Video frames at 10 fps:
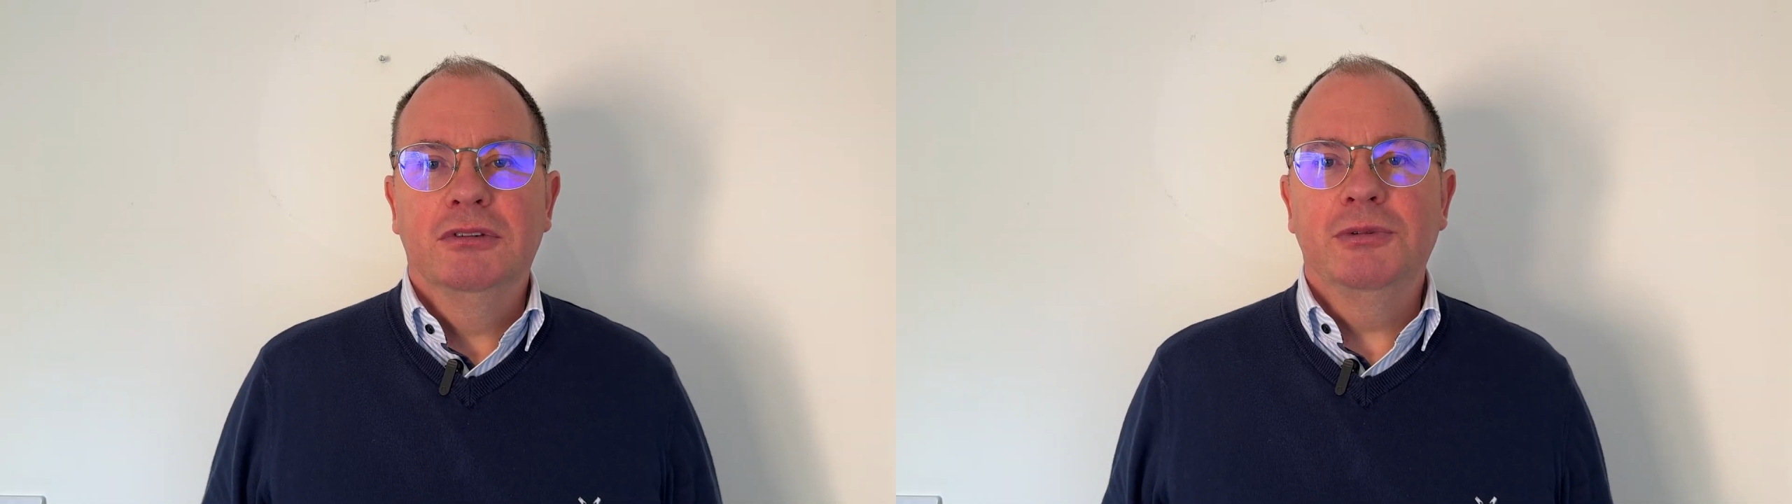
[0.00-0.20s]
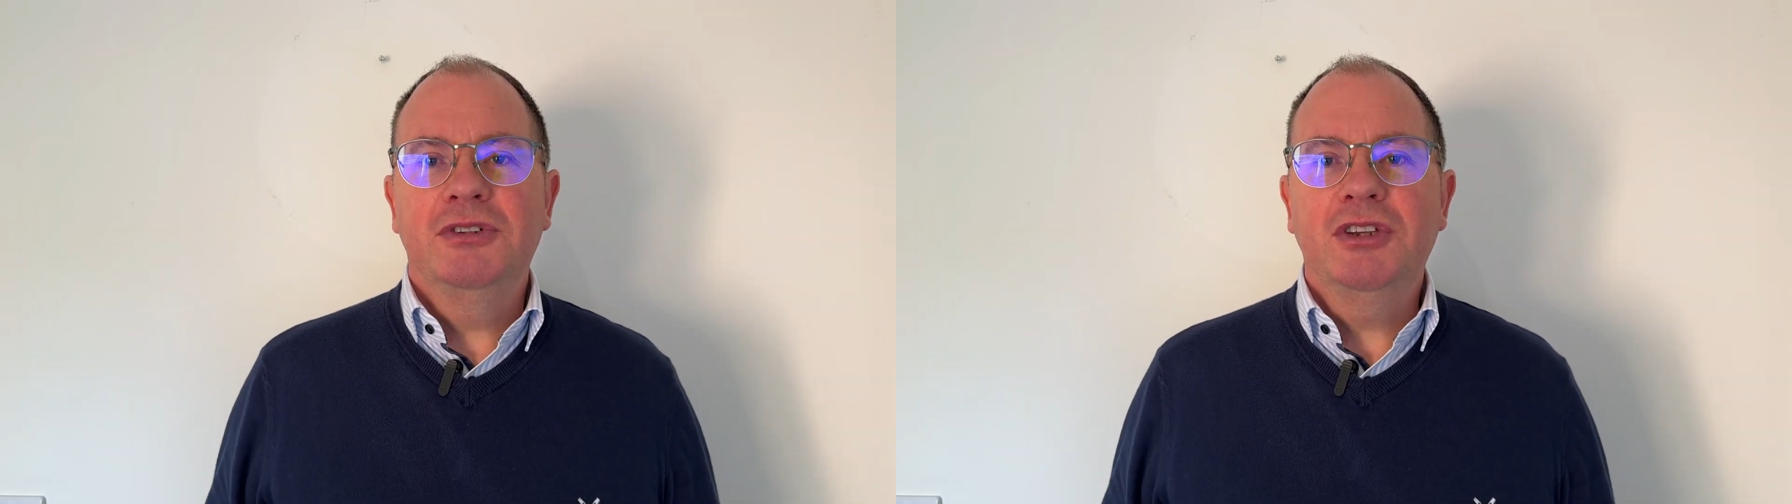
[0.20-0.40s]

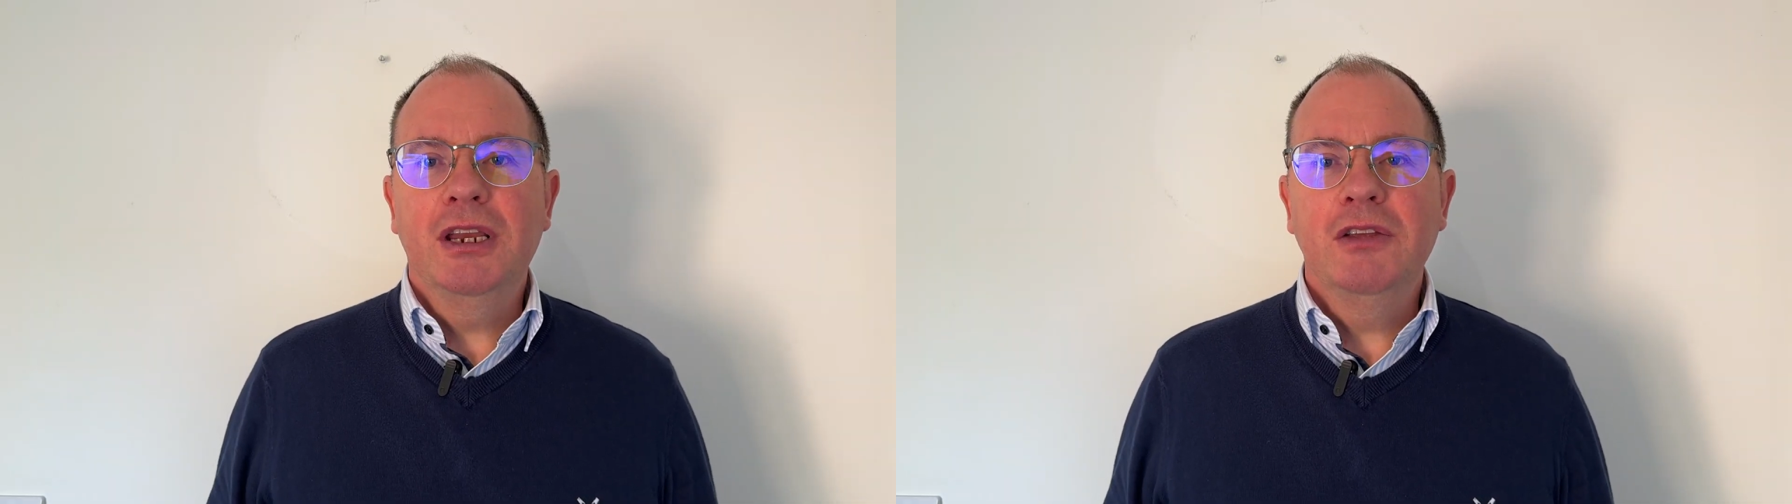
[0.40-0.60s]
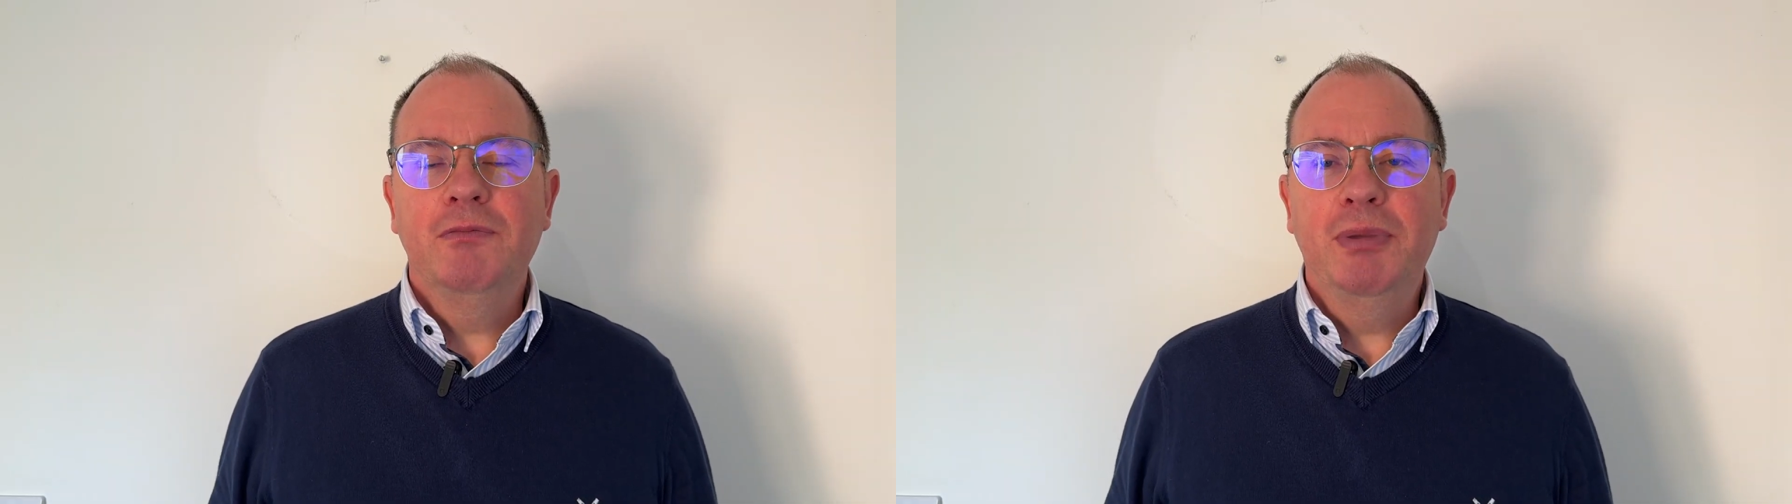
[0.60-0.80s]
So
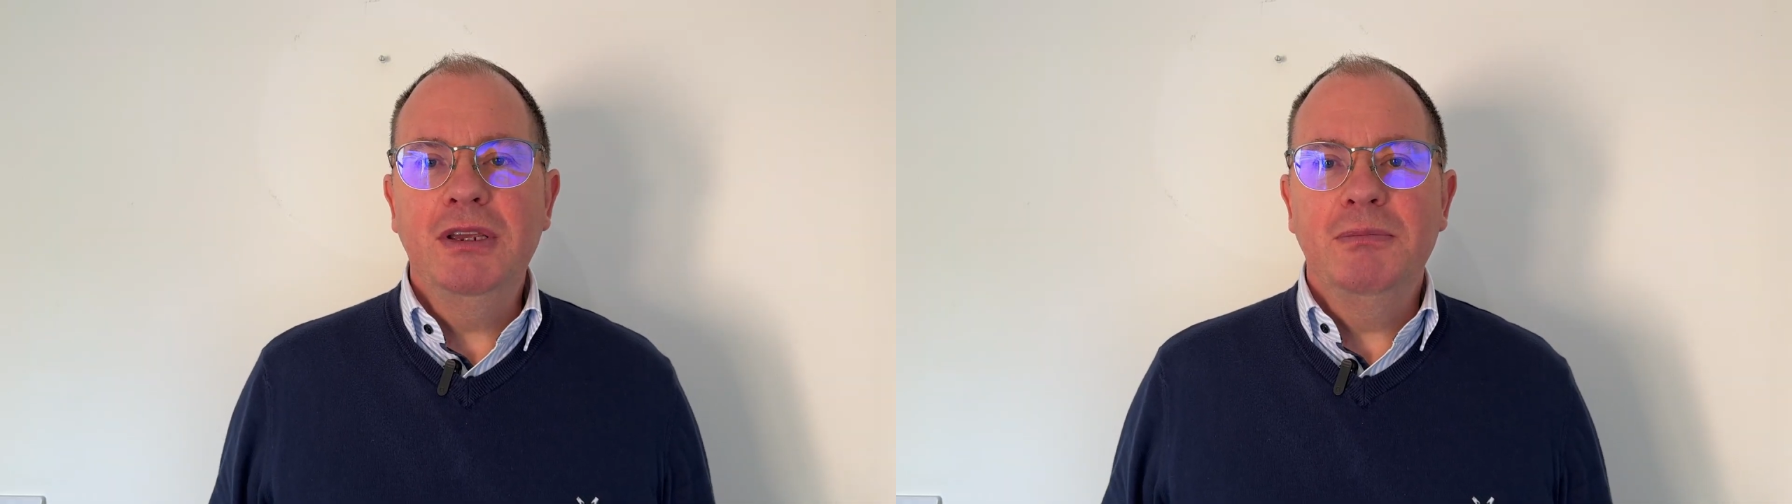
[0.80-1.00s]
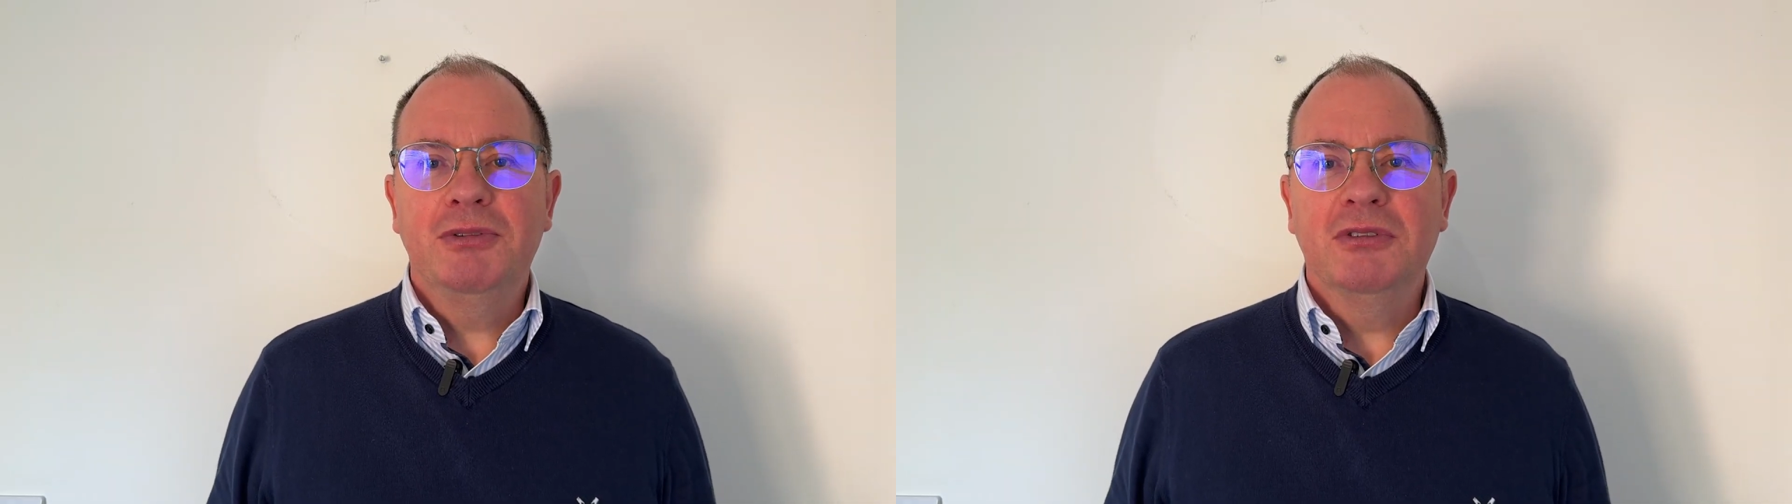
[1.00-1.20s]
instead of
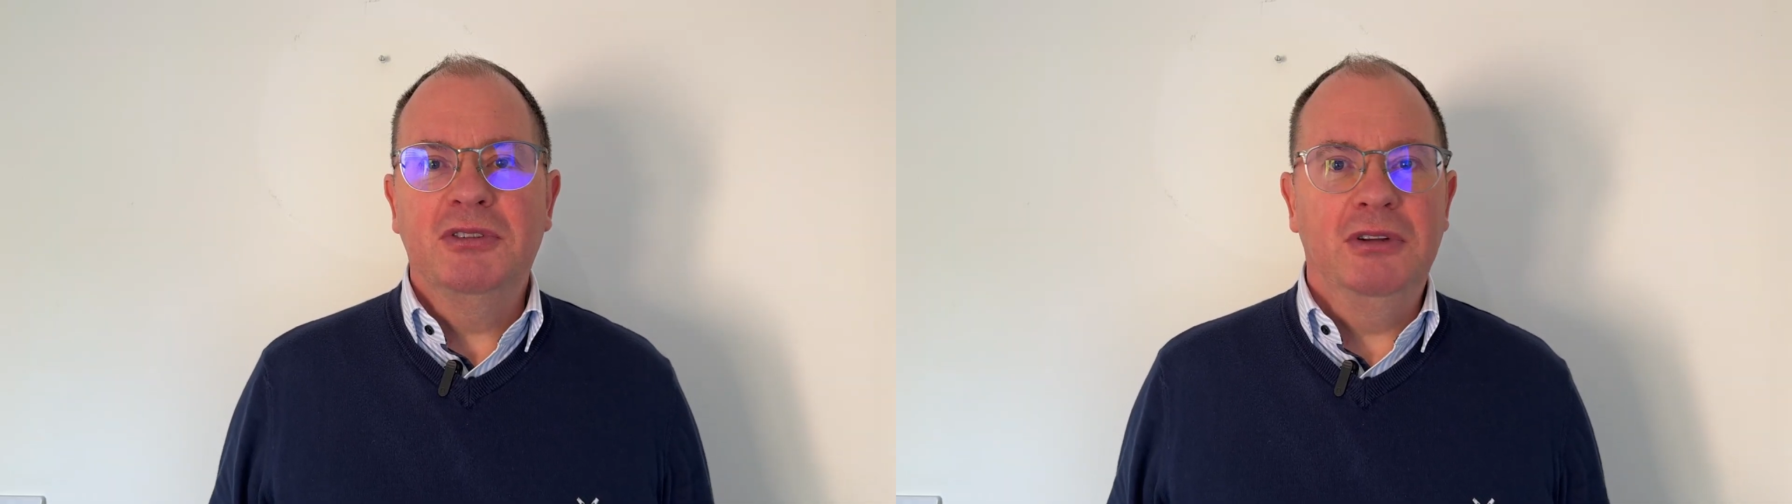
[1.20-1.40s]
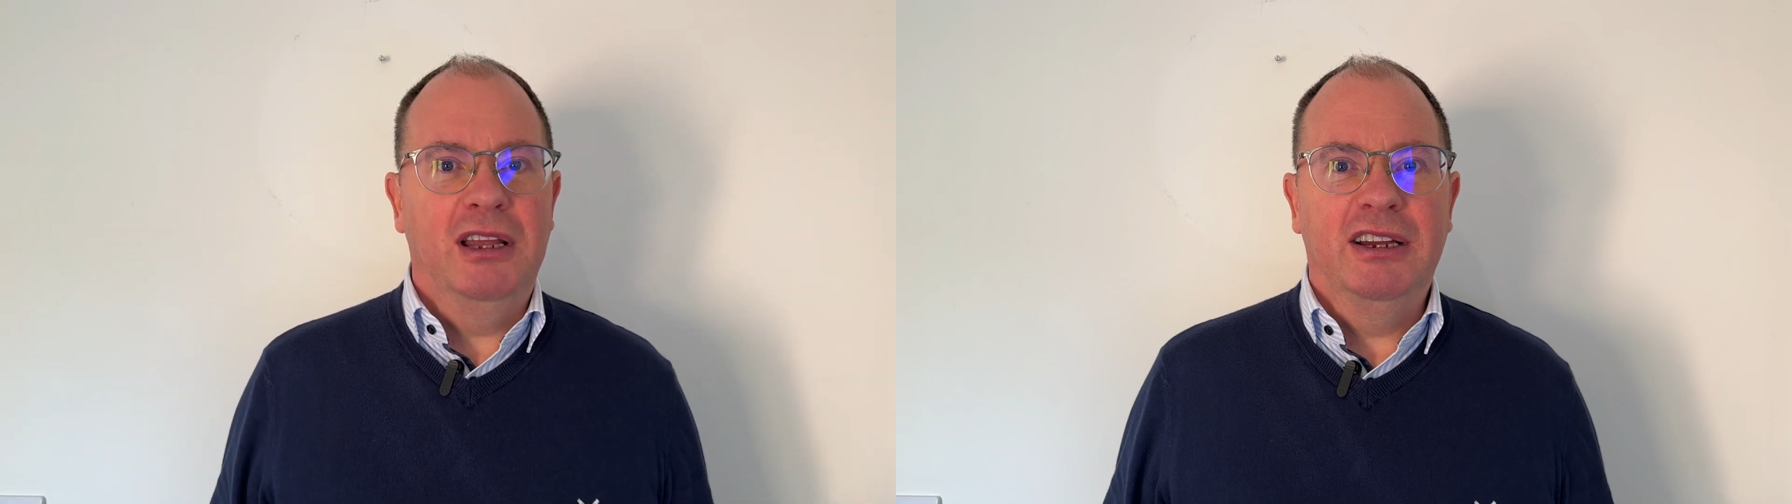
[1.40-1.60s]
beeps
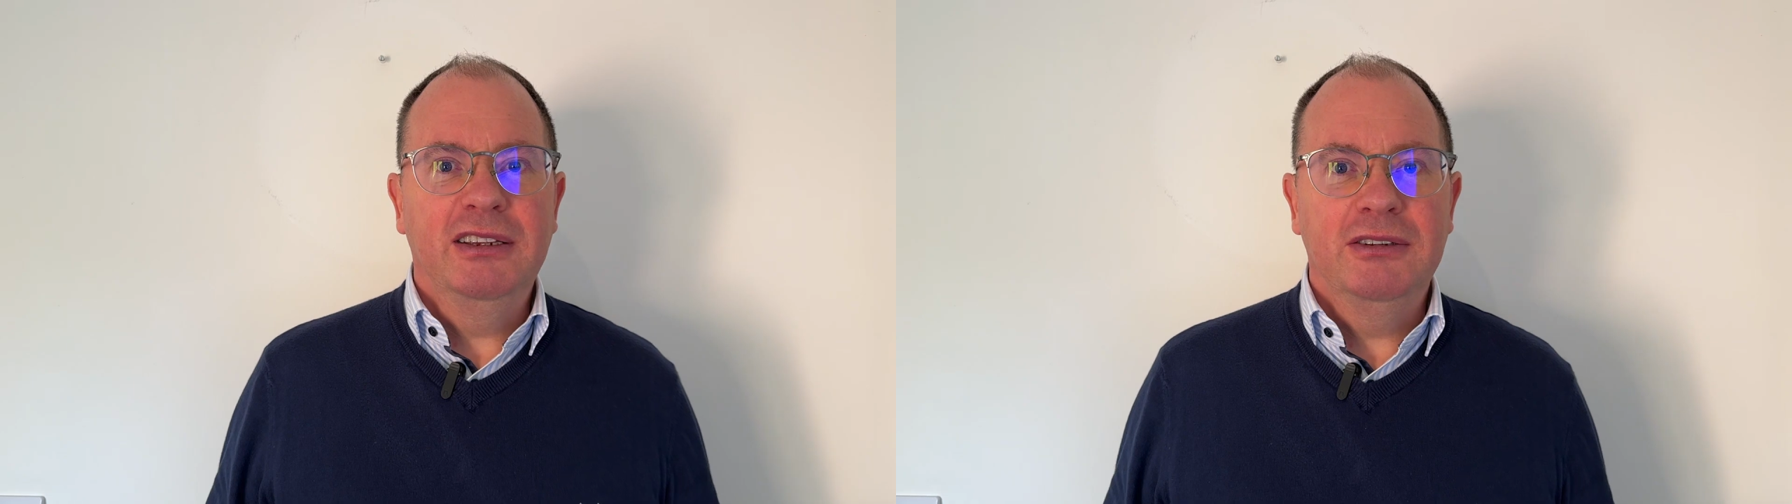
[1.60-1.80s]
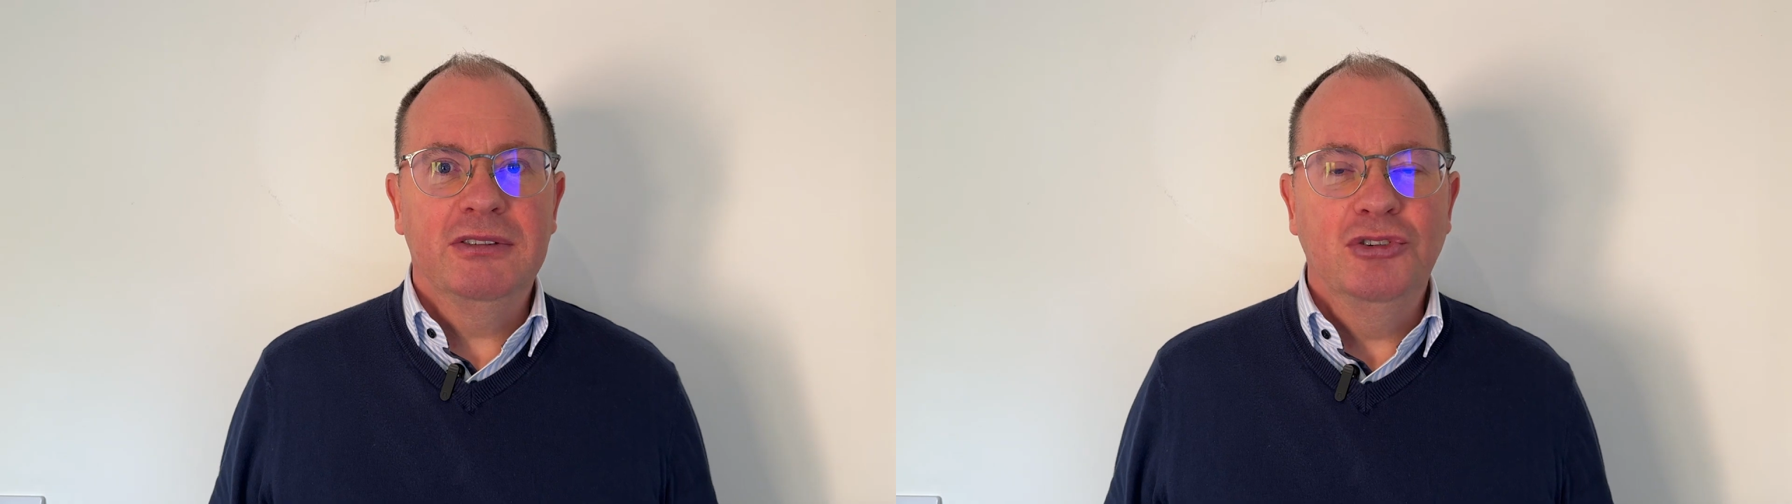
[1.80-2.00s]
or
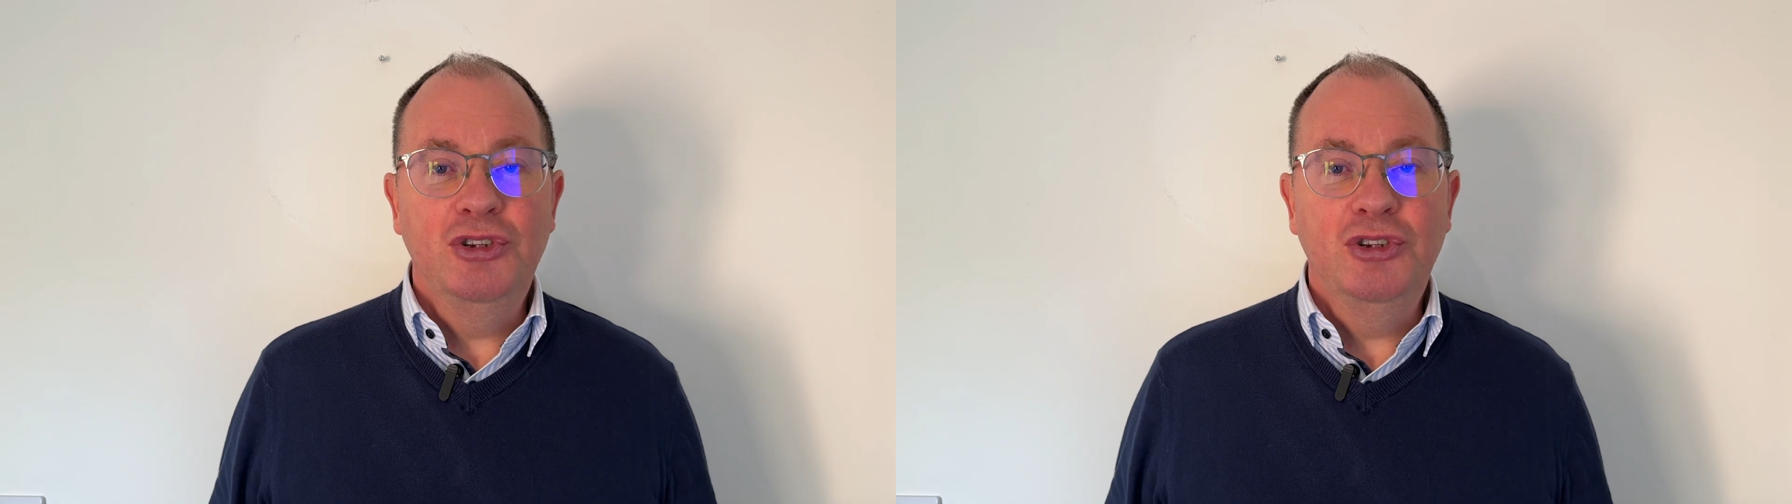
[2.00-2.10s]
lights,